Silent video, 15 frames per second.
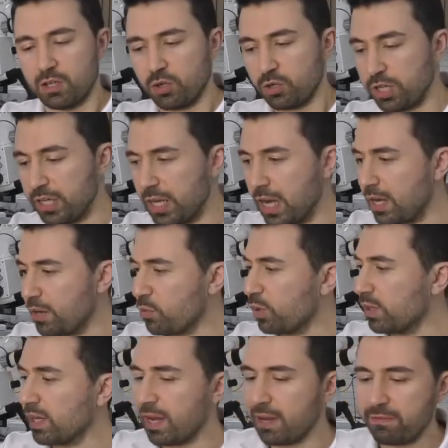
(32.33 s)
Okay, yeah, we're
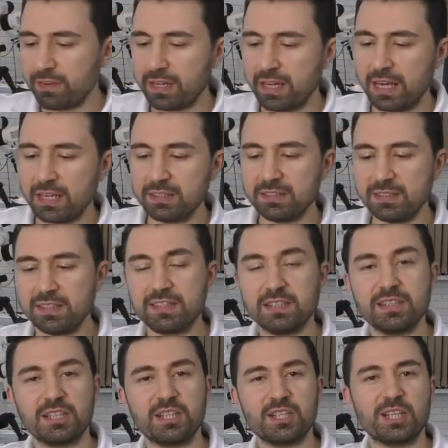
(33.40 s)
live again.
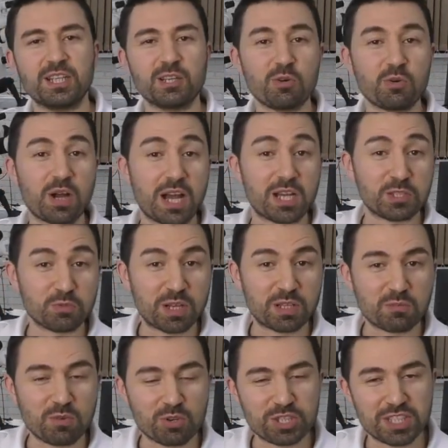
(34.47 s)
Hello, guys, one
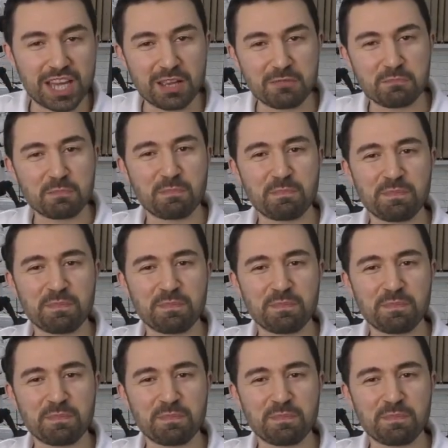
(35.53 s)
more time.